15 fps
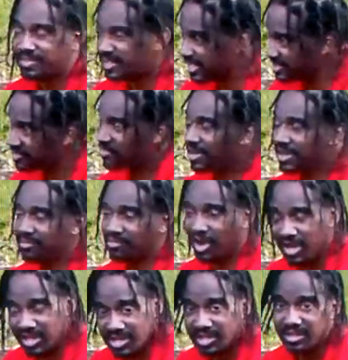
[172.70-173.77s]
That's
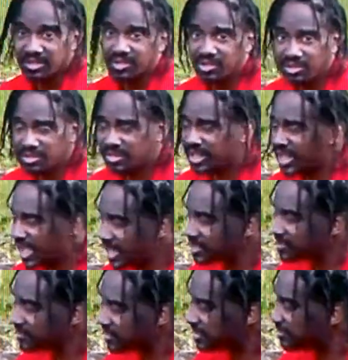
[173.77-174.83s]
right here in the hood, they
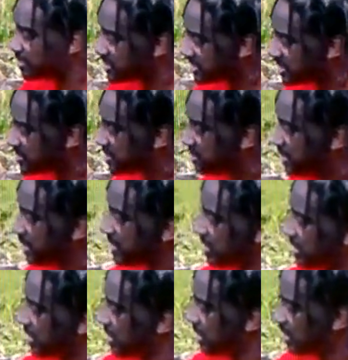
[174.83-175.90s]
actively participate
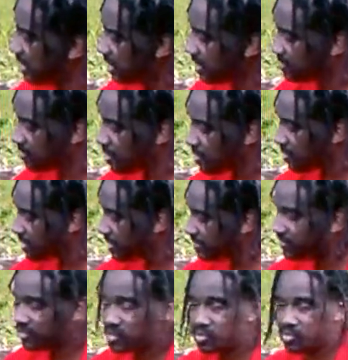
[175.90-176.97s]
in growing
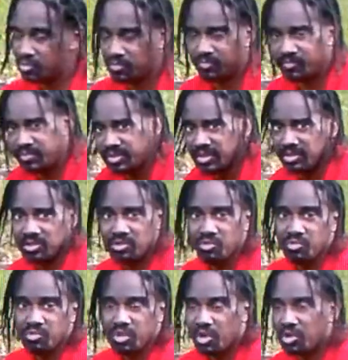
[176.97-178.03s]
food.
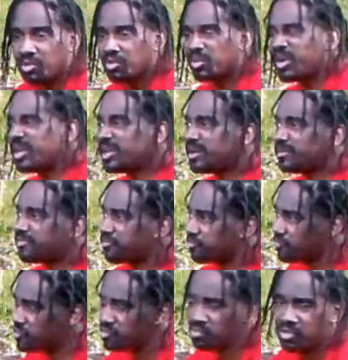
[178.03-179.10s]
Youth all the way up
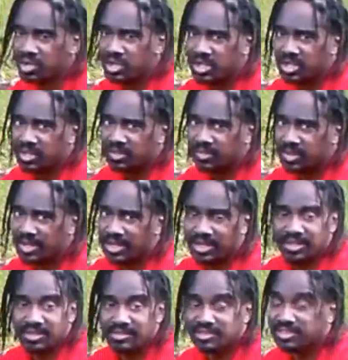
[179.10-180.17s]
through
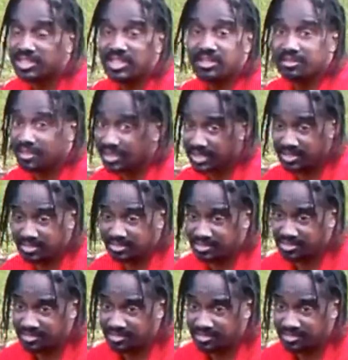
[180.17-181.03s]
senior ages.